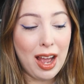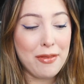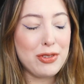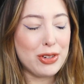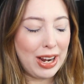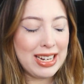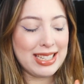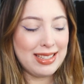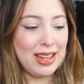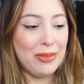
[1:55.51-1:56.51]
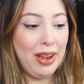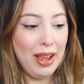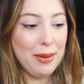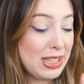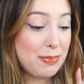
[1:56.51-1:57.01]
I've tried to stay
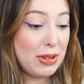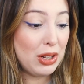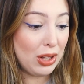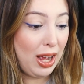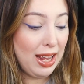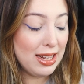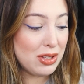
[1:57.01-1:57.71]
away. It's been a lot,